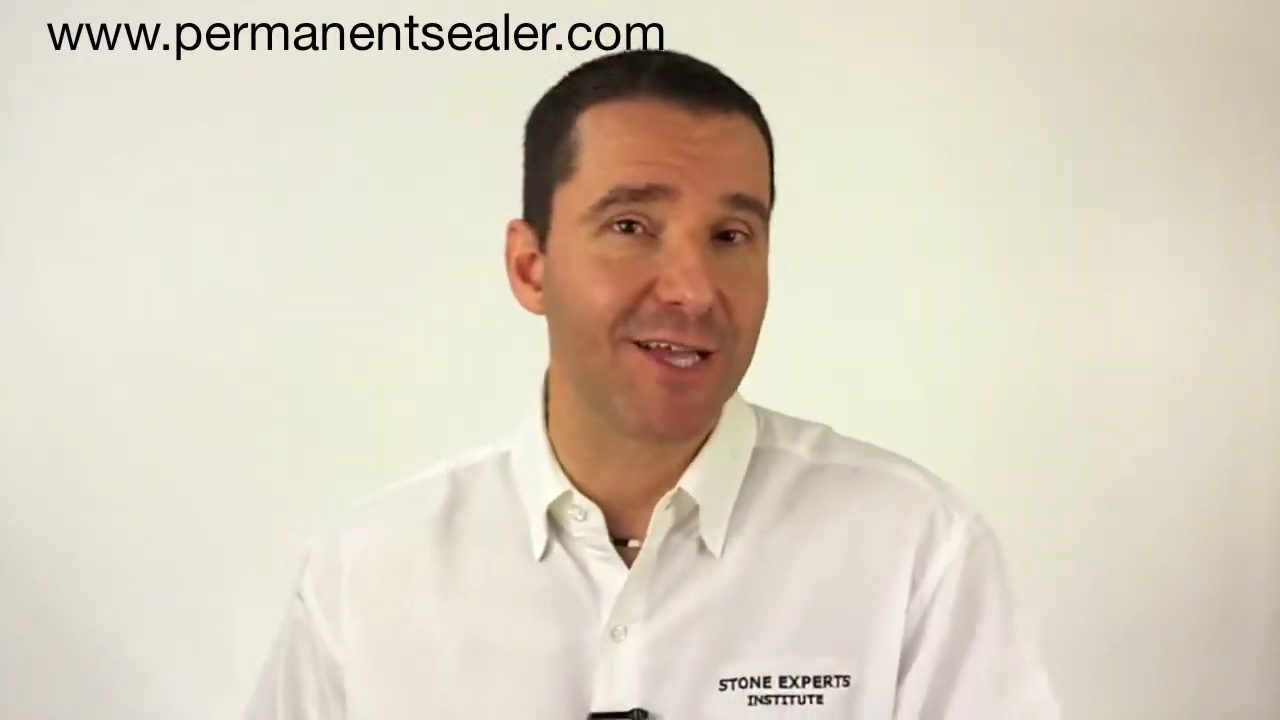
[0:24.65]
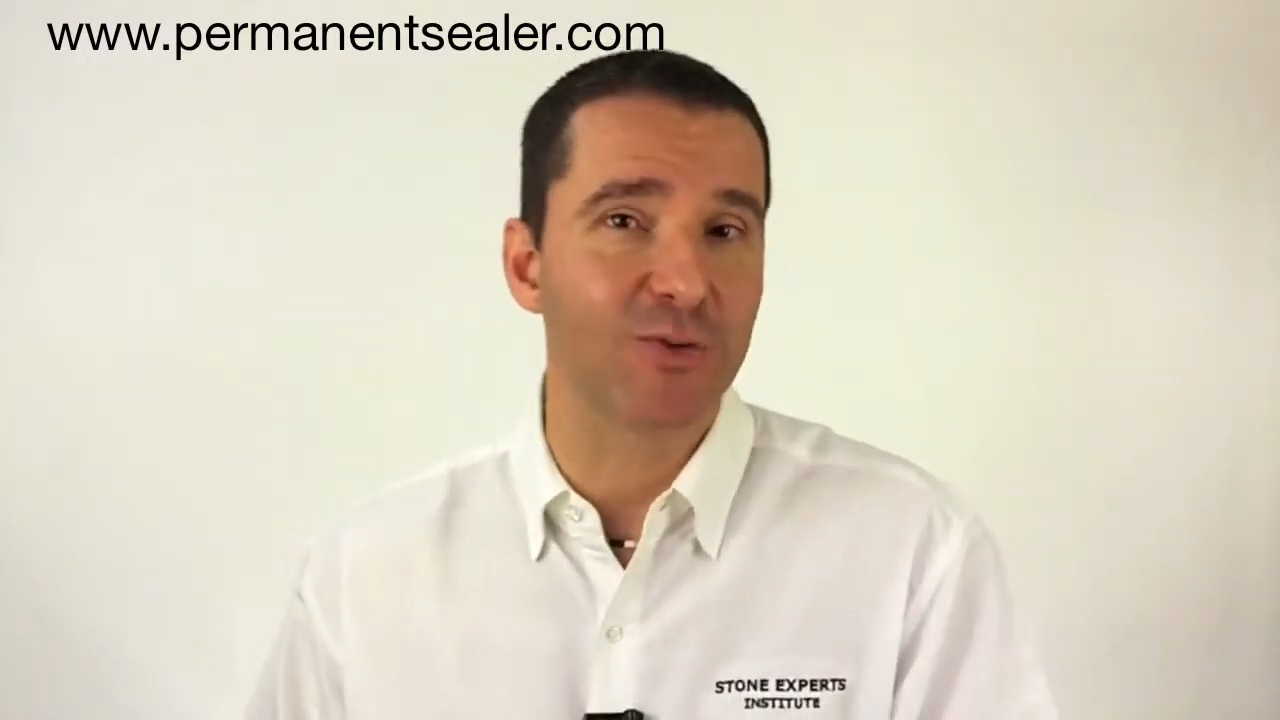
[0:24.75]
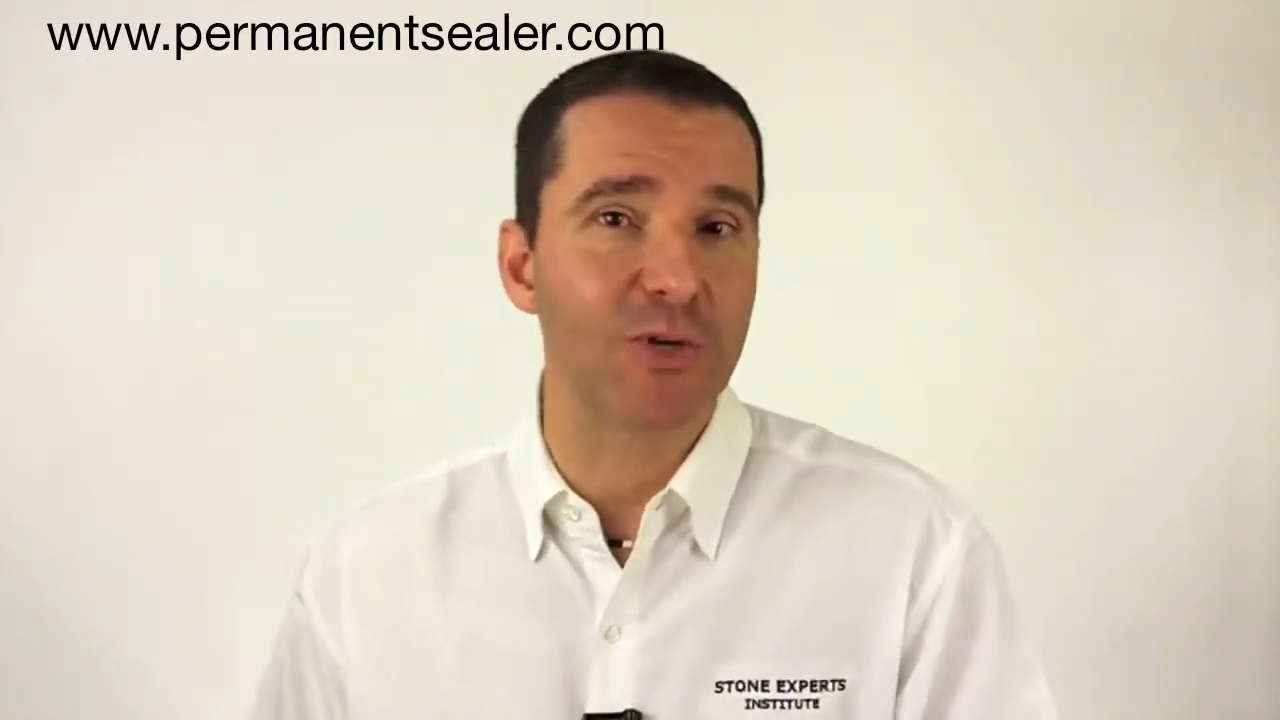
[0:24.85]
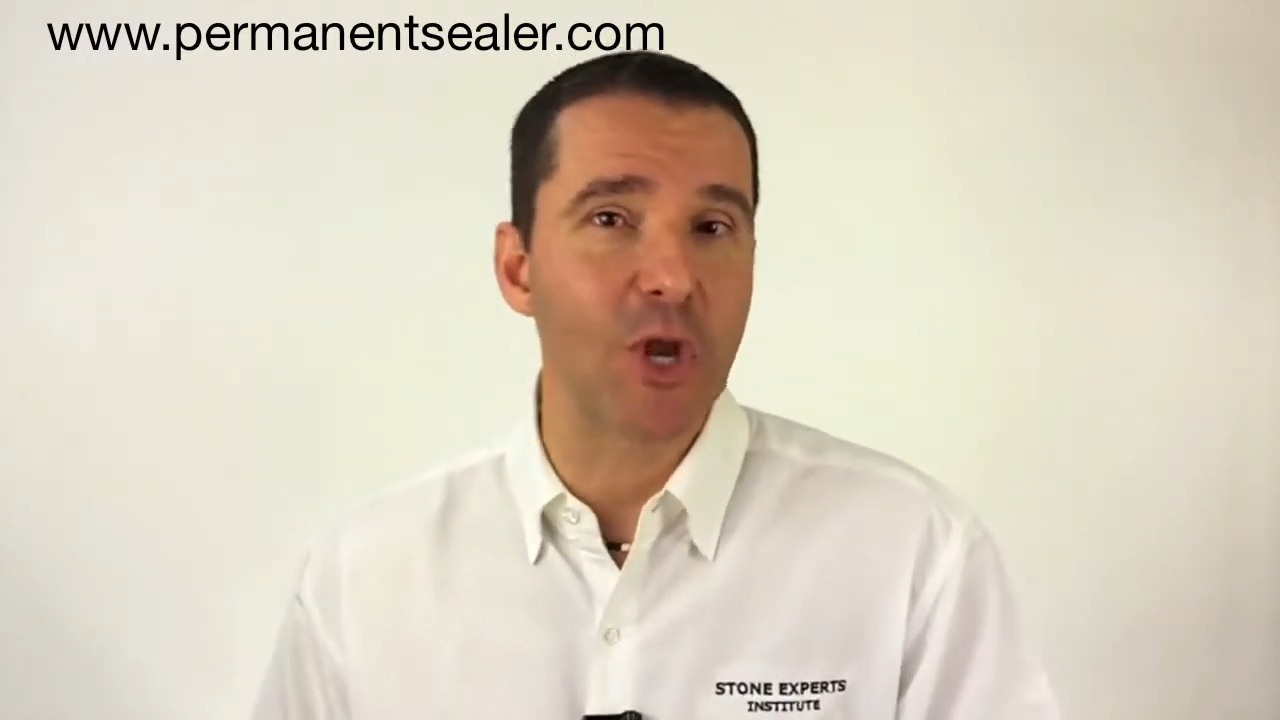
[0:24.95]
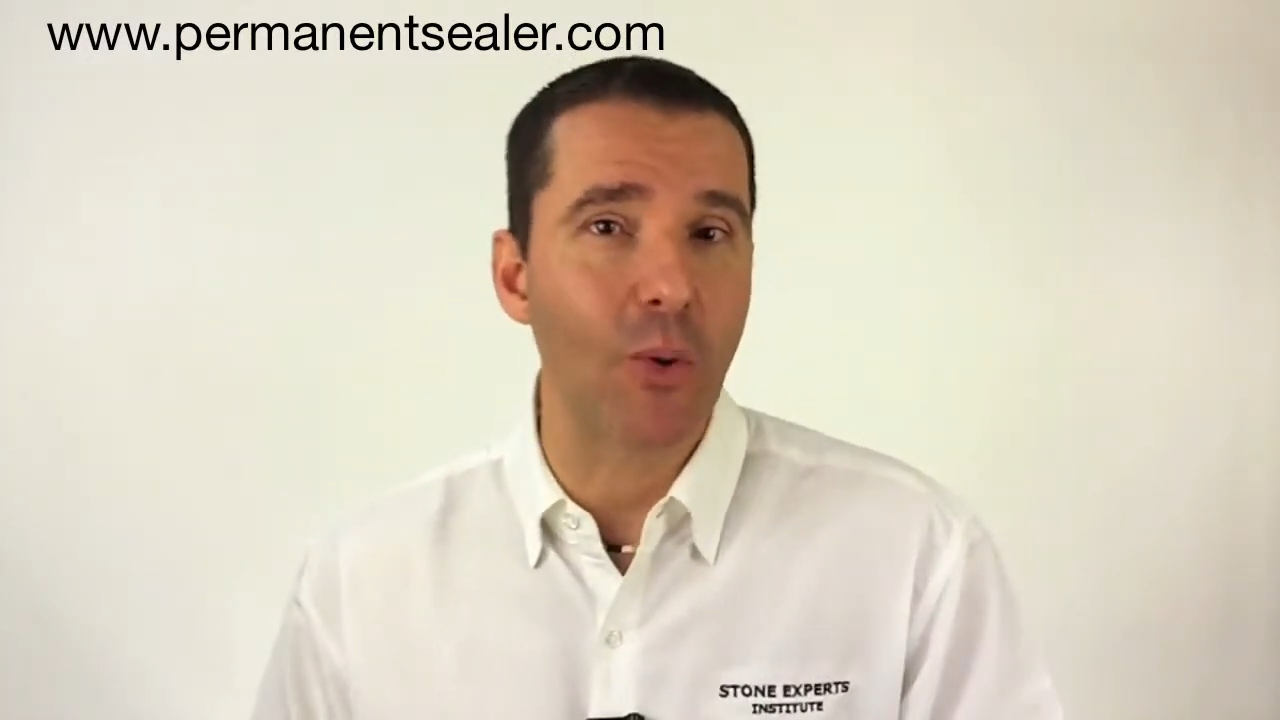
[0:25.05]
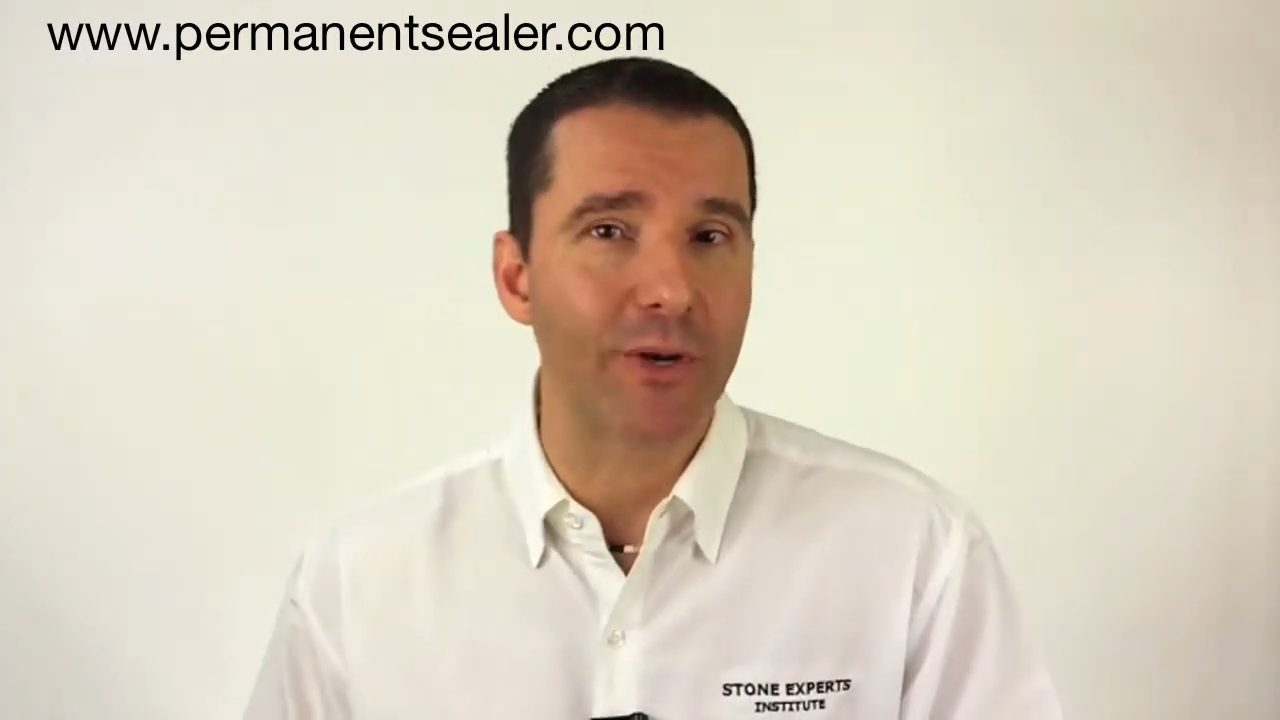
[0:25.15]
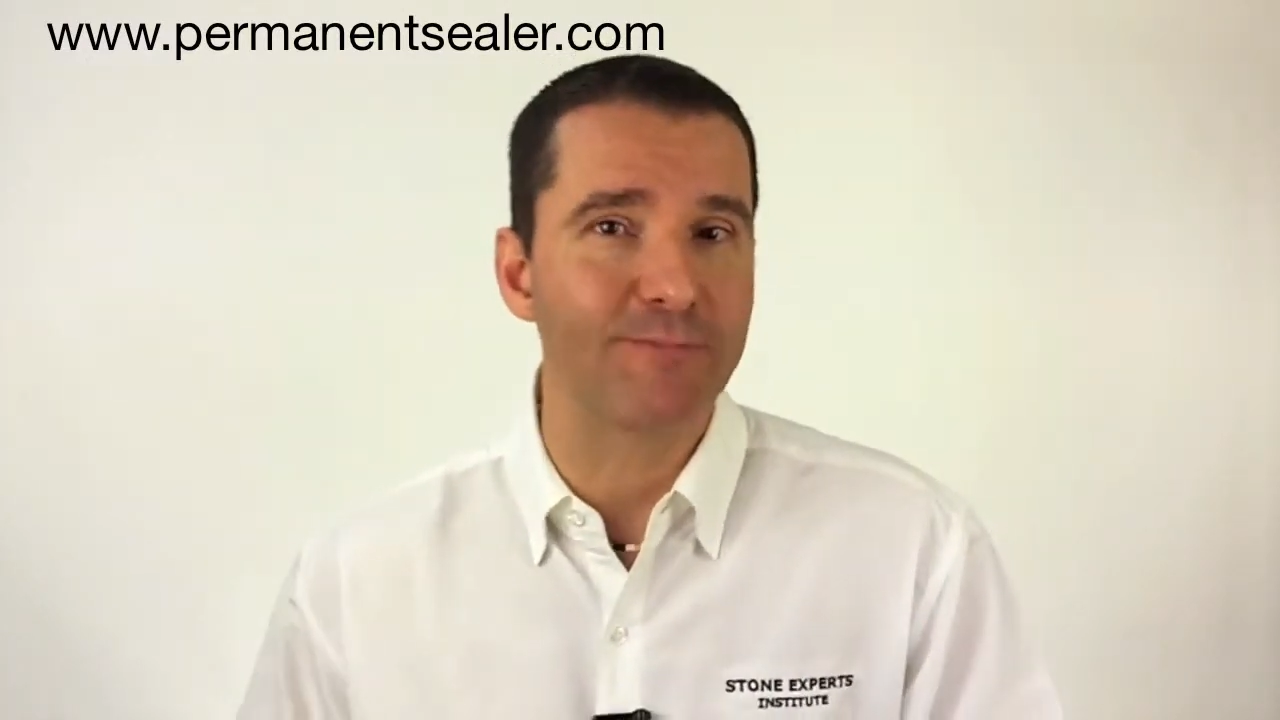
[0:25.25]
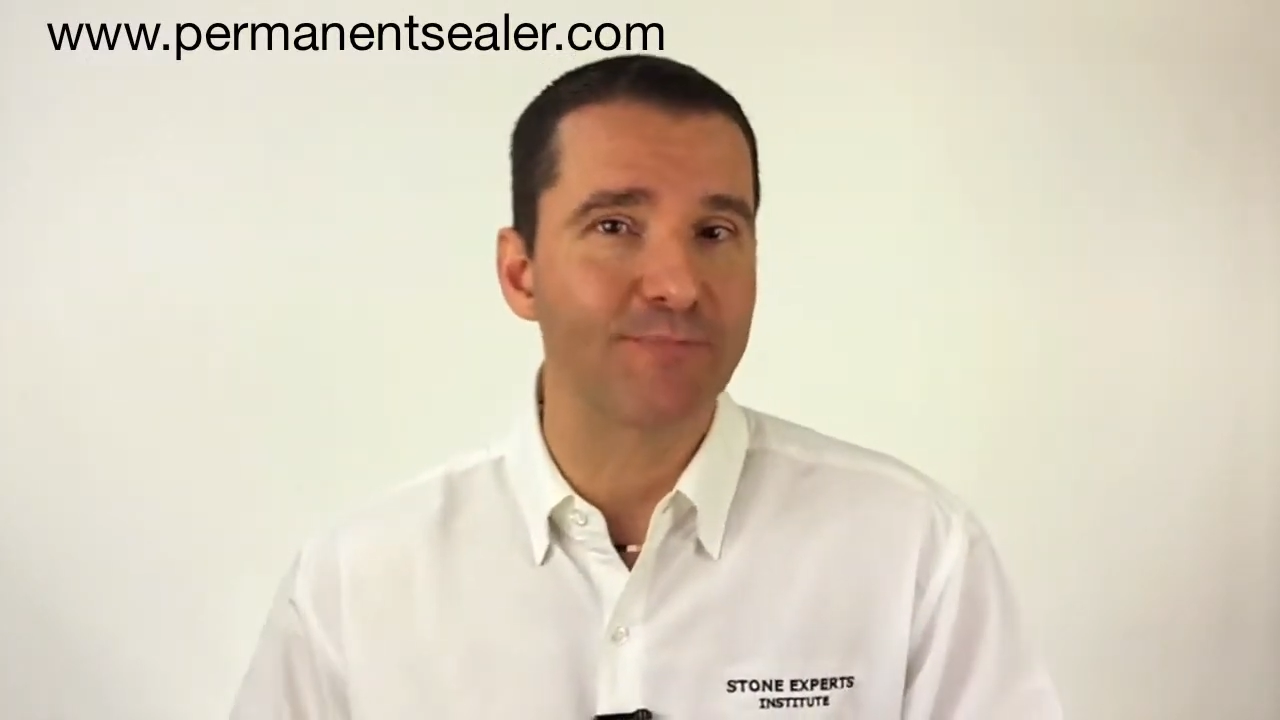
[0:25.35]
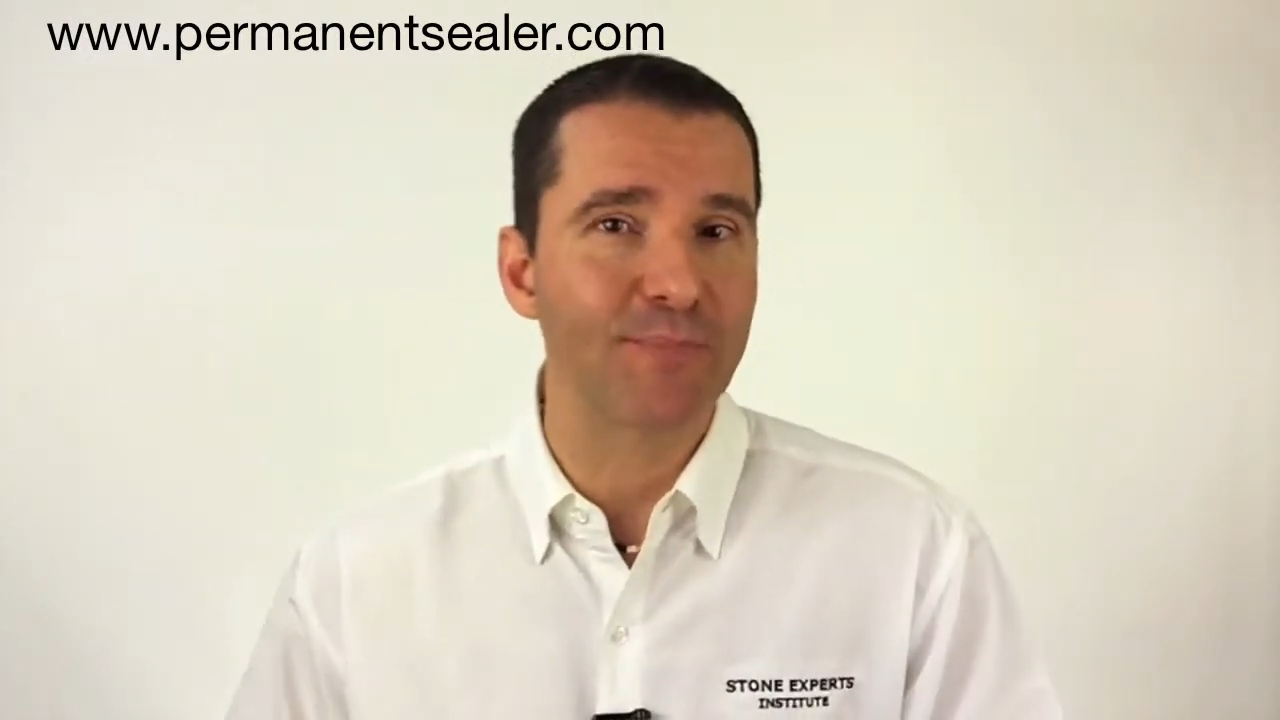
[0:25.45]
as we know it.